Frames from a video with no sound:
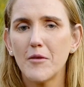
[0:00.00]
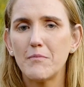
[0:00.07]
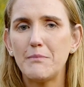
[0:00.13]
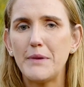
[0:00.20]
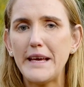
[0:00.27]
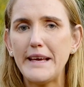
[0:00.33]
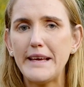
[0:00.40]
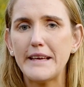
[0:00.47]

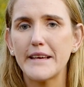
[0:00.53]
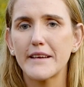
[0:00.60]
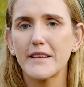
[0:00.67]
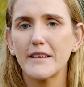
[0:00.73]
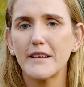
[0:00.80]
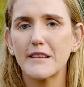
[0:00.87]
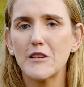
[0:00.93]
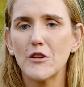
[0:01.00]
be?
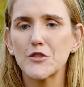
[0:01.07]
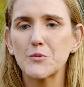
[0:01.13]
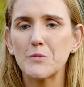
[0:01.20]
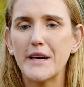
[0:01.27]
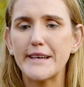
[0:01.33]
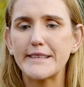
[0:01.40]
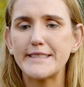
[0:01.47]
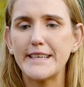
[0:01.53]
I'd lost
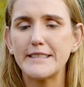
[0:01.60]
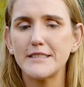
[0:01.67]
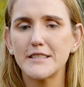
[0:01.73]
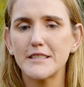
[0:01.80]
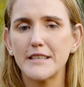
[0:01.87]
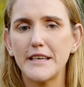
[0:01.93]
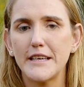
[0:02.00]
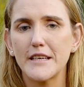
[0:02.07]
my
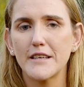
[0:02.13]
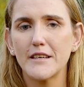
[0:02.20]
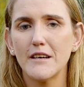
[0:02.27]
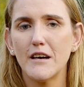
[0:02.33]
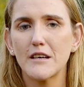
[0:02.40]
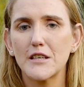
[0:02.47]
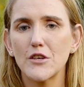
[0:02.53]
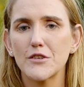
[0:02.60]
identity.
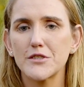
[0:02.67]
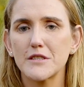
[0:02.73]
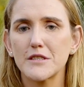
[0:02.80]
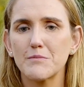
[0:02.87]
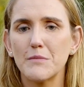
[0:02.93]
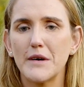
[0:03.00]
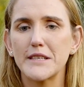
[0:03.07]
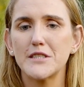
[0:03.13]
I'd
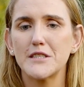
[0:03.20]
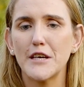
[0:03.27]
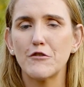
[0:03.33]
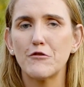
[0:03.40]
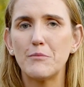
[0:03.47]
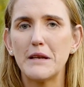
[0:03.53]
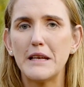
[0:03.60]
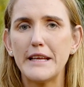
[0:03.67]
lost my
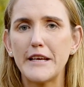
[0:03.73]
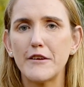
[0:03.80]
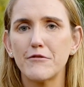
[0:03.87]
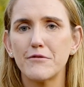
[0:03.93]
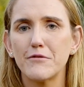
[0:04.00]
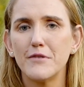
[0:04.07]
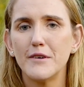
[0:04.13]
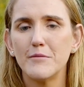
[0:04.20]
self-belief,
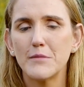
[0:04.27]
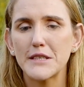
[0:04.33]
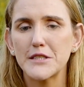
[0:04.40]
my